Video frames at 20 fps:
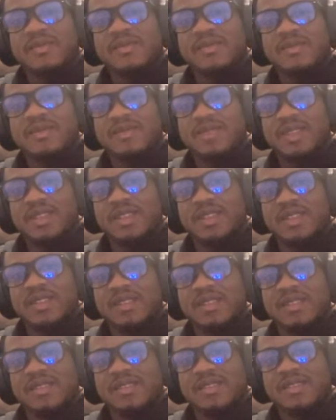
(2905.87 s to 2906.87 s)

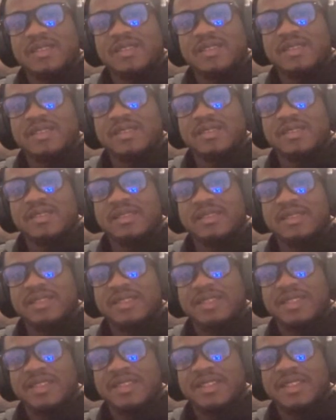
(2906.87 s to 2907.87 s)
Yeah.
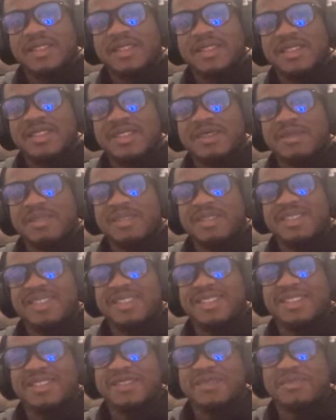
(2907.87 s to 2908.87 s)
Tim Duncan
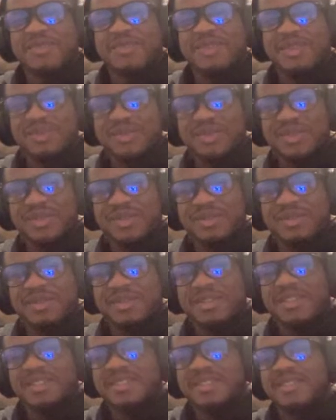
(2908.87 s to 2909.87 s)
in the post or
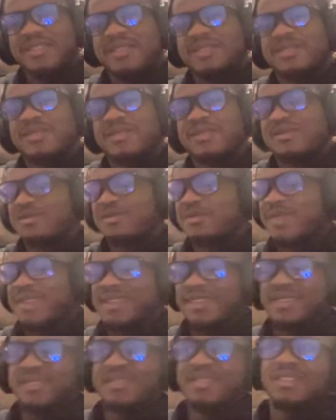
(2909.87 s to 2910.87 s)
what? Oh
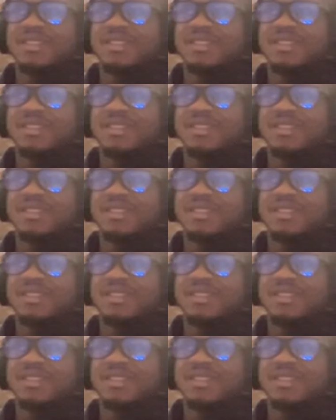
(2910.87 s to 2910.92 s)
man.